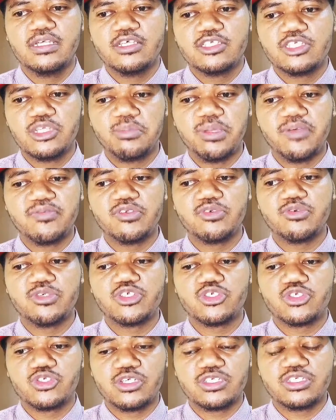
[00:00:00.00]
Some of the
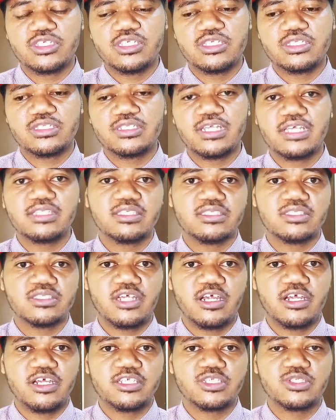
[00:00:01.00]
resources
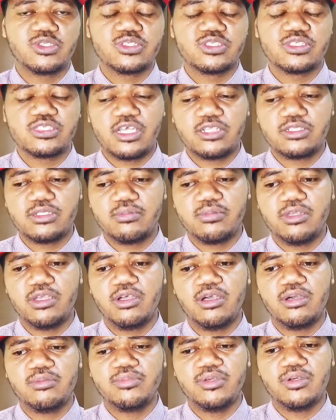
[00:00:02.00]
necessary to set up the
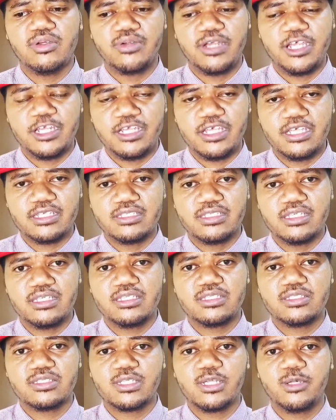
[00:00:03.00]
hub already
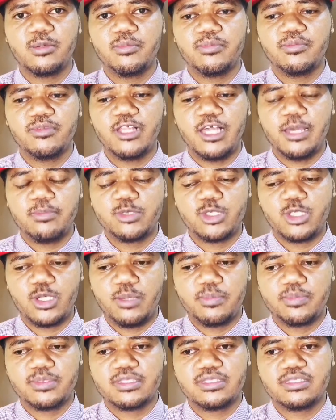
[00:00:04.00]
exist. Some
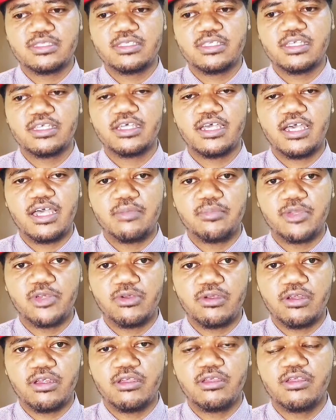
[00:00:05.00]
laptops, a
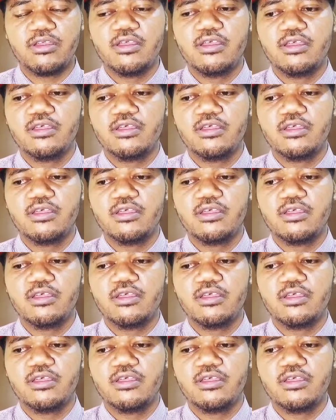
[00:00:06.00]
camera.